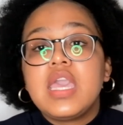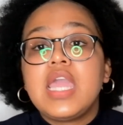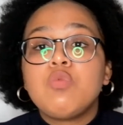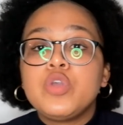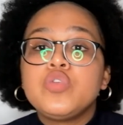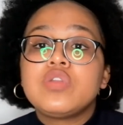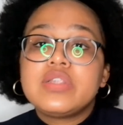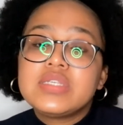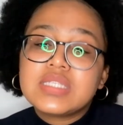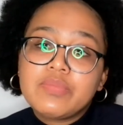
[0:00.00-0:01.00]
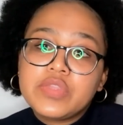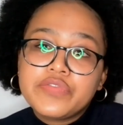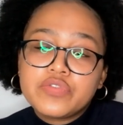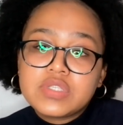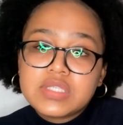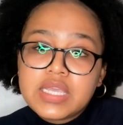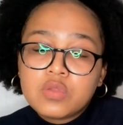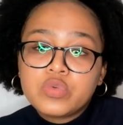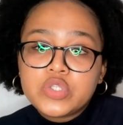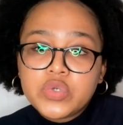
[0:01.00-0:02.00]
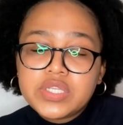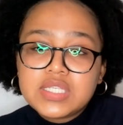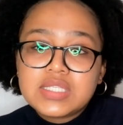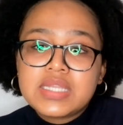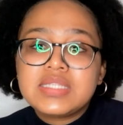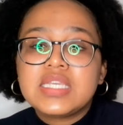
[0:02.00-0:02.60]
And when you list something for sale with 20 cents,